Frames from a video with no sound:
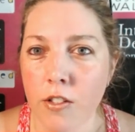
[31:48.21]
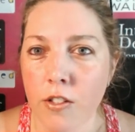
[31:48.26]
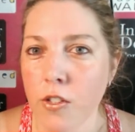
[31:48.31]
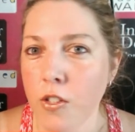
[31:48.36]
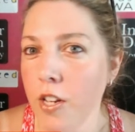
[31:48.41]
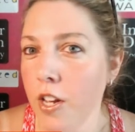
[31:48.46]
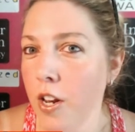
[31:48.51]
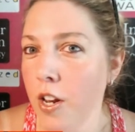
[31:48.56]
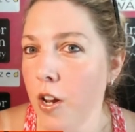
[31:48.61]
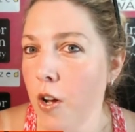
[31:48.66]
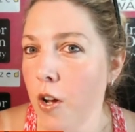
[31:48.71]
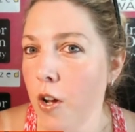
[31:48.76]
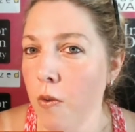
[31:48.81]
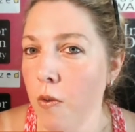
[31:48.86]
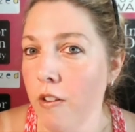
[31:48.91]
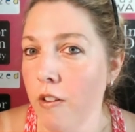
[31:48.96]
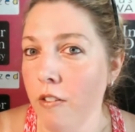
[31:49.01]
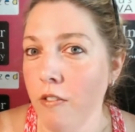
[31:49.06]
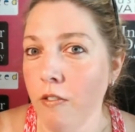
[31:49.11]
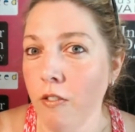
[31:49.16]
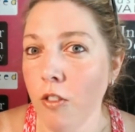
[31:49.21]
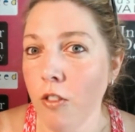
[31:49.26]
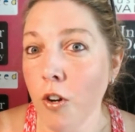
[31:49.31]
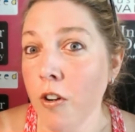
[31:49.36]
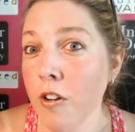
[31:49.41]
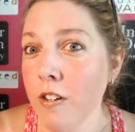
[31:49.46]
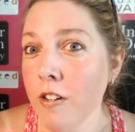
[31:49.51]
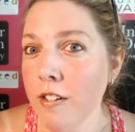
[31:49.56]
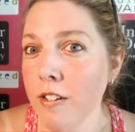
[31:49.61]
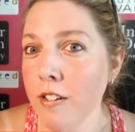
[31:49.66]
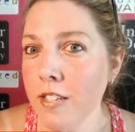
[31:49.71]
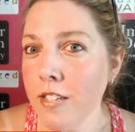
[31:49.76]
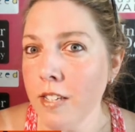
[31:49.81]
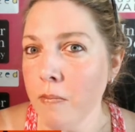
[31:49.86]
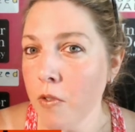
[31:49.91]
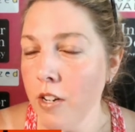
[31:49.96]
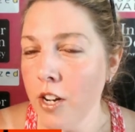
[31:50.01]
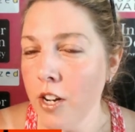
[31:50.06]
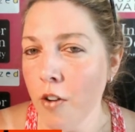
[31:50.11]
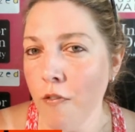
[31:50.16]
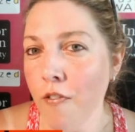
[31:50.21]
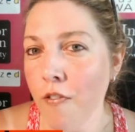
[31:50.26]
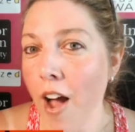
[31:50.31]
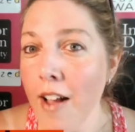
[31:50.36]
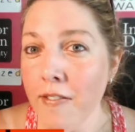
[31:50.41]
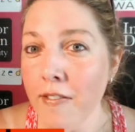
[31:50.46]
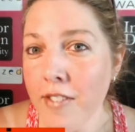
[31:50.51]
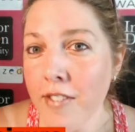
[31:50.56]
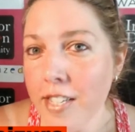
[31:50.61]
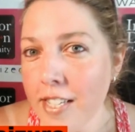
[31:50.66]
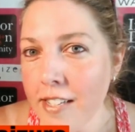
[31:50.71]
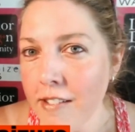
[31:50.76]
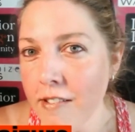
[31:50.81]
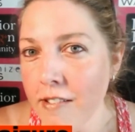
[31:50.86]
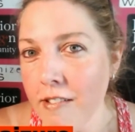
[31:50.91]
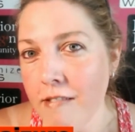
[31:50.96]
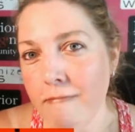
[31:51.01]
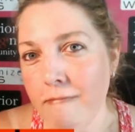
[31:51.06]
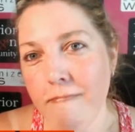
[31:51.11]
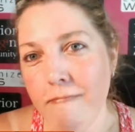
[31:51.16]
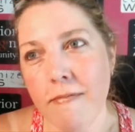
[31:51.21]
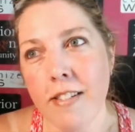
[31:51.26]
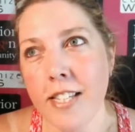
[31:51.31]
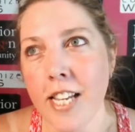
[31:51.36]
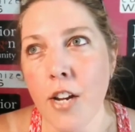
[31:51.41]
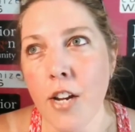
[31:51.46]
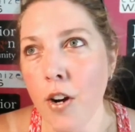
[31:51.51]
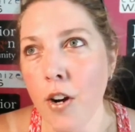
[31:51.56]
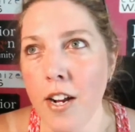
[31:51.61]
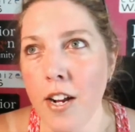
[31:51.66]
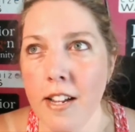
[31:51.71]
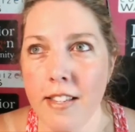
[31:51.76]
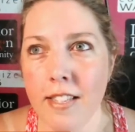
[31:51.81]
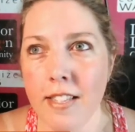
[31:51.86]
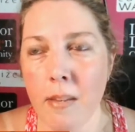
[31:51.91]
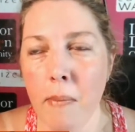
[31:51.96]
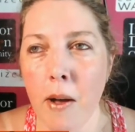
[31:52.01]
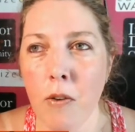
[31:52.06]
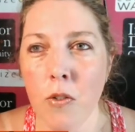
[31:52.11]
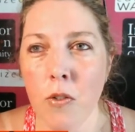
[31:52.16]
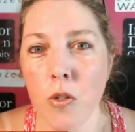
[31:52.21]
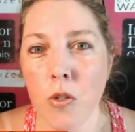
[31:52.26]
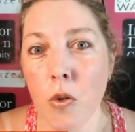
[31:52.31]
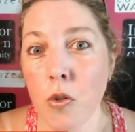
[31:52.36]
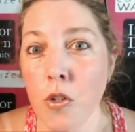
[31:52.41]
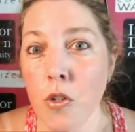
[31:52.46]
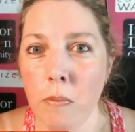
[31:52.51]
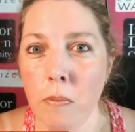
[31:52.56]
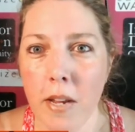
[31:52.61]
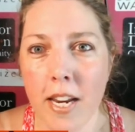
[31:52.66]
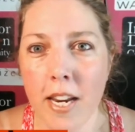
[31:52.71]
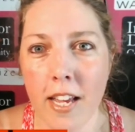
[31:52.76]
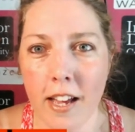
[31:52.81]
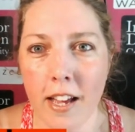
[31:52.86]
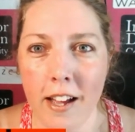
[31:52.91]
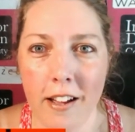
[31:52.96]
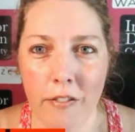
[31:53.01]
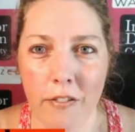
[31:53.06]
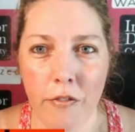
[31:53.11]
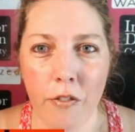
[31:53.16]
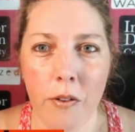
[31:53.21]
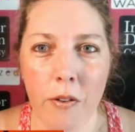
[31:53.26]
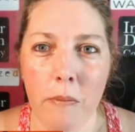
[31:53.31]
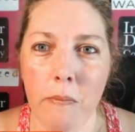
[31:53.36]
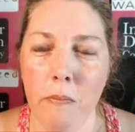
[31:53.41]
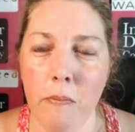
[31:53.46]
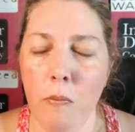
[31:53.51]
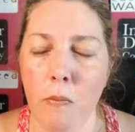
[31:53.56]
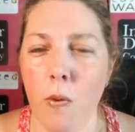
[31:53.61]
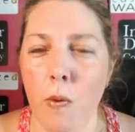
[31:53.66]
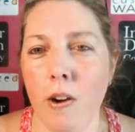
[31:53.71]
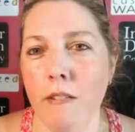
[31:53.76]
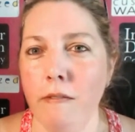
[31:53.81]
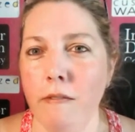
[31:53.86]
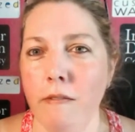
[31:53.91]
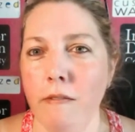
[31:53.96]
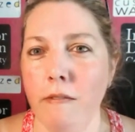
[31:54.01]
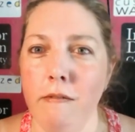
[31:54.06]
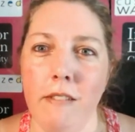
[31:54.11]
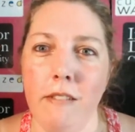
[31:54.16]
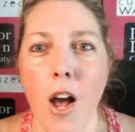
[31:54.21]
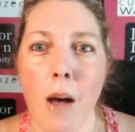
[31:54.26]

learn some 5 secrets about social media from a top